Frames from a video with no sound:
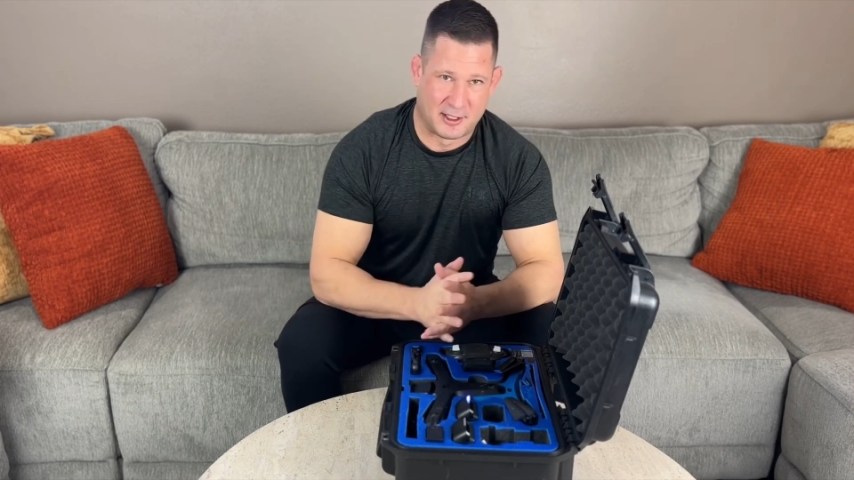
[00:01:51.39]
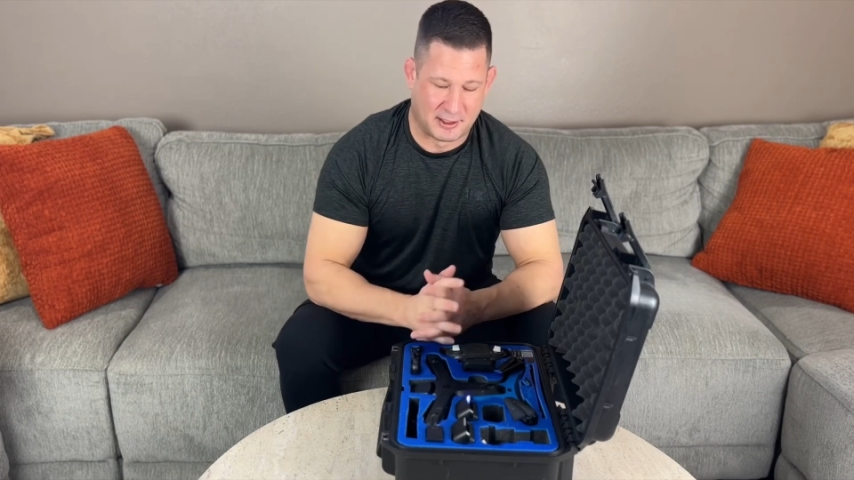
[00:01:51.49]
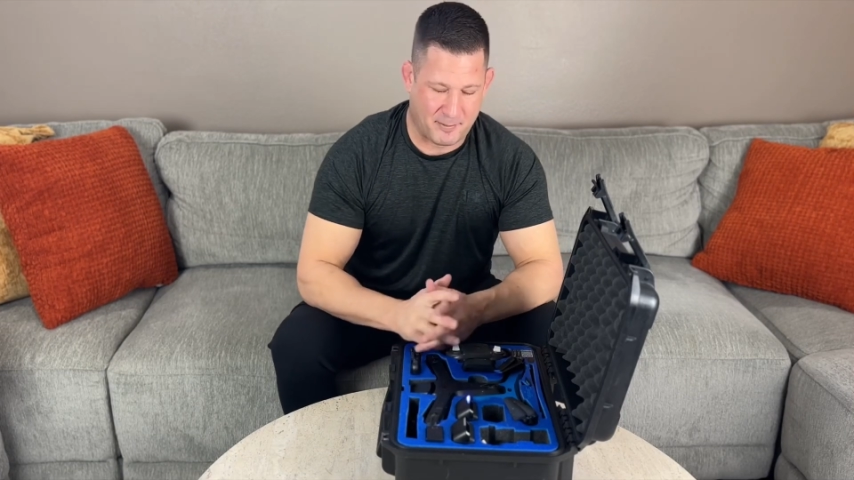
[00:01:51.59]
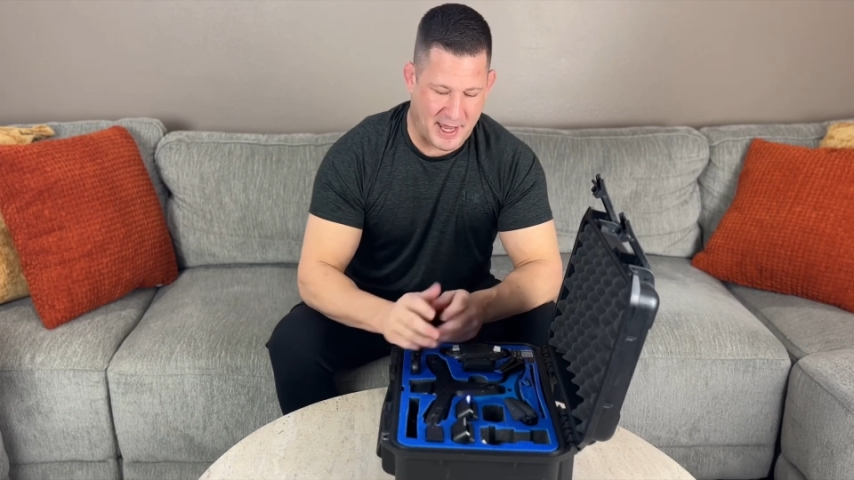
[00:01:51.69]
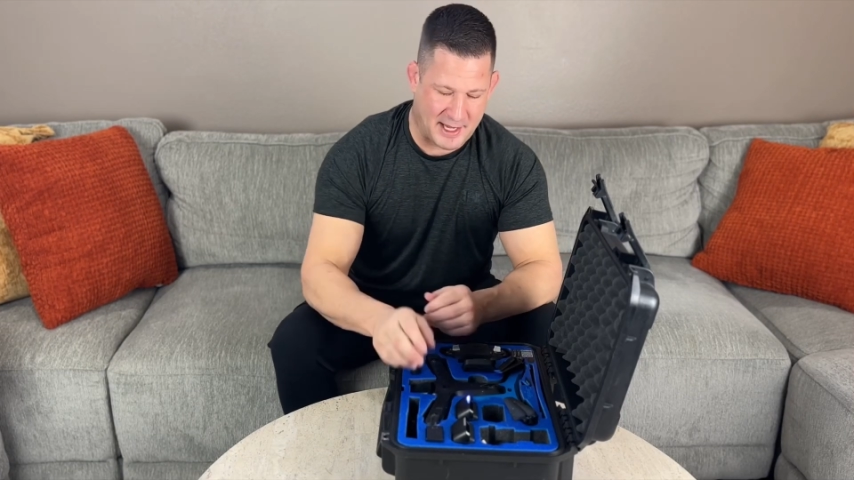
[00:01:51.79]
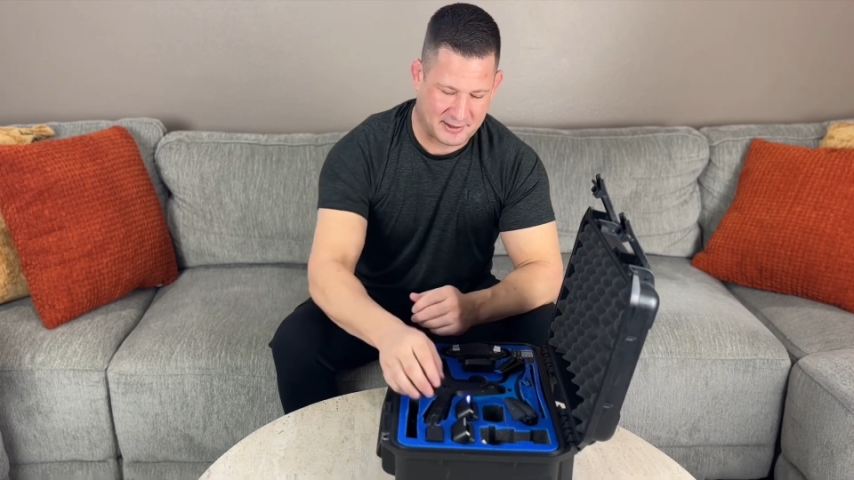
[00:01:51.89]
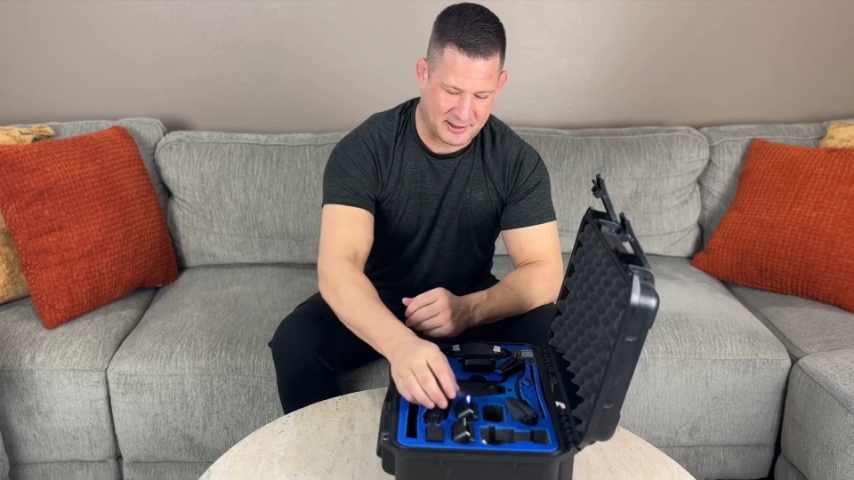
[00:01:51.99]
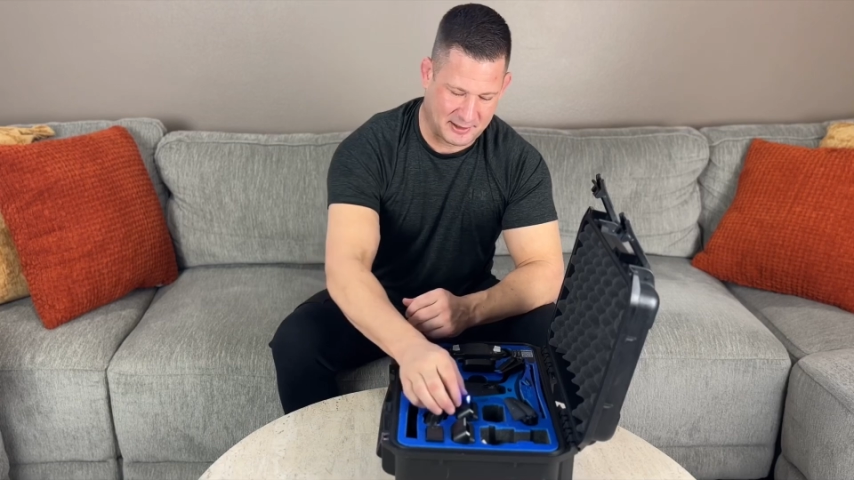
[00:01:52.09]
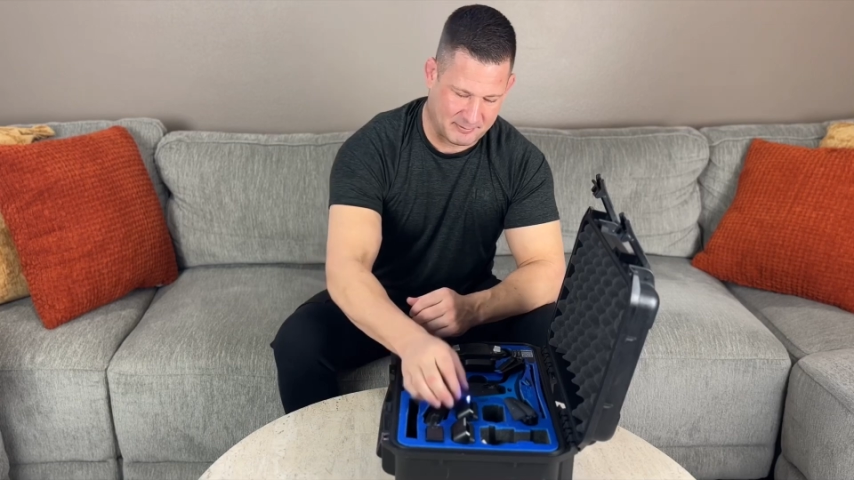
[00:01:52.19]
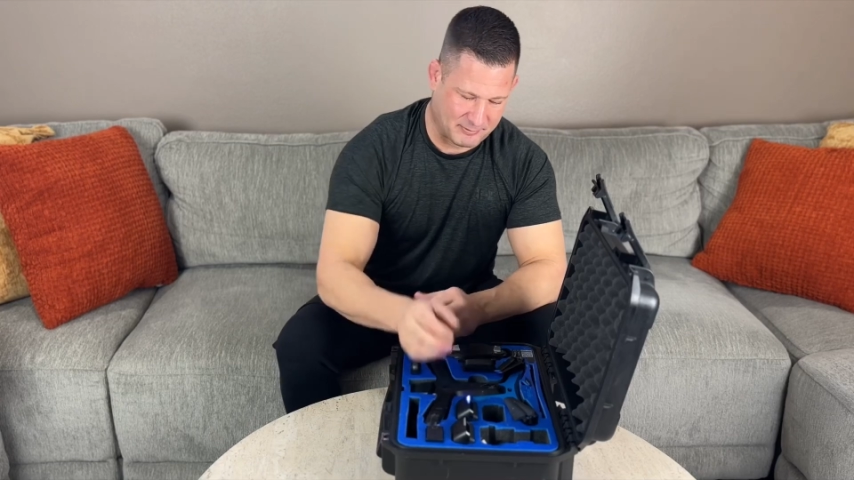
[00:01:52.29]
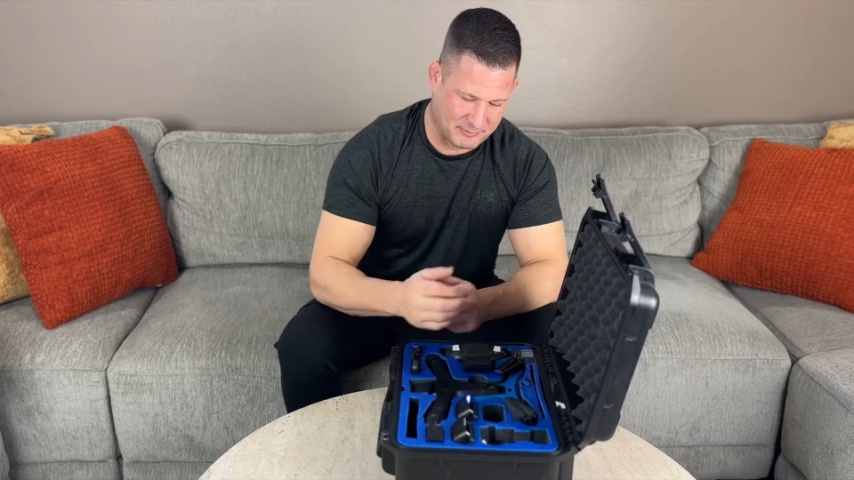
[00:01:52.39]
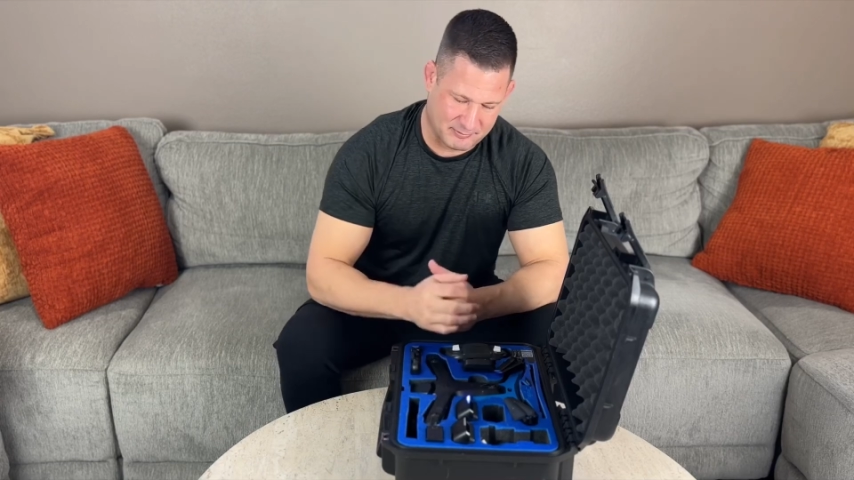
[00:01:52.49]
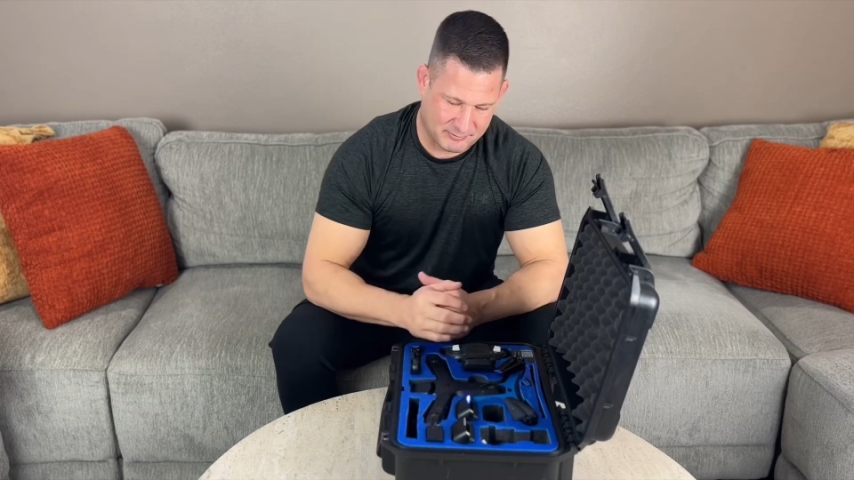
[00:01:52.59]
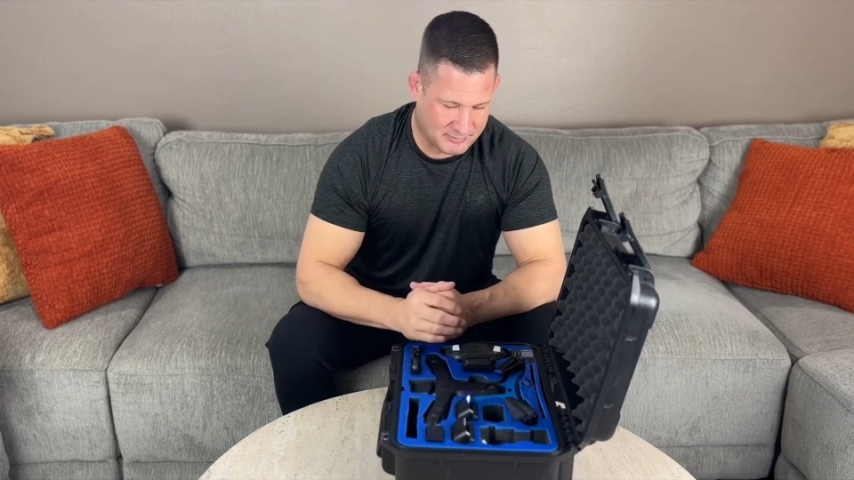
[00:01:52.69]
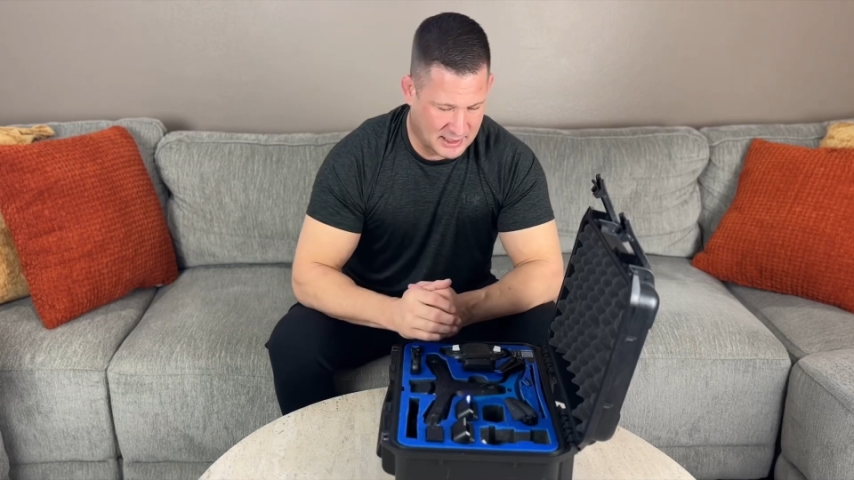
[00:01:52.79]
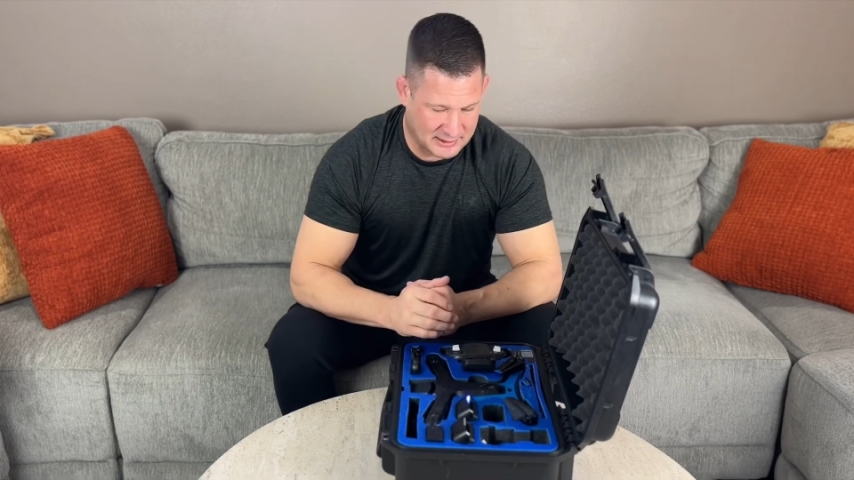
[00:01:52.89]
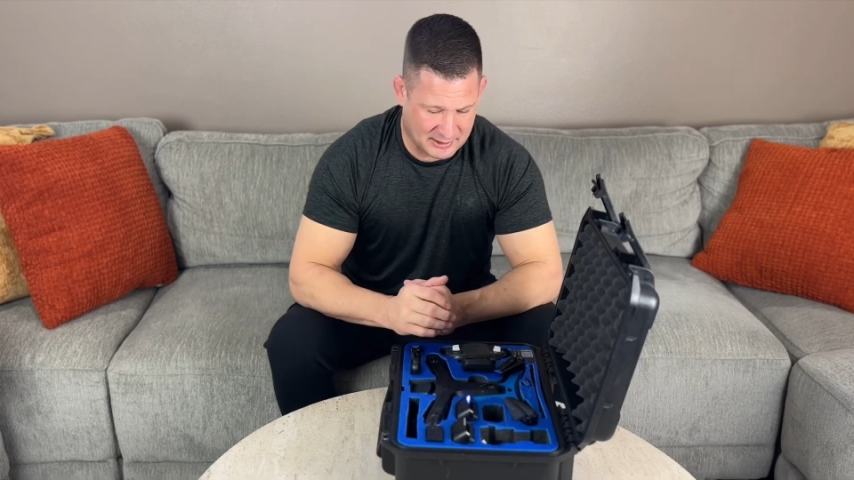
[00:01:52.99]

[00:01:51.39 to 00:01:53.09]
capacity is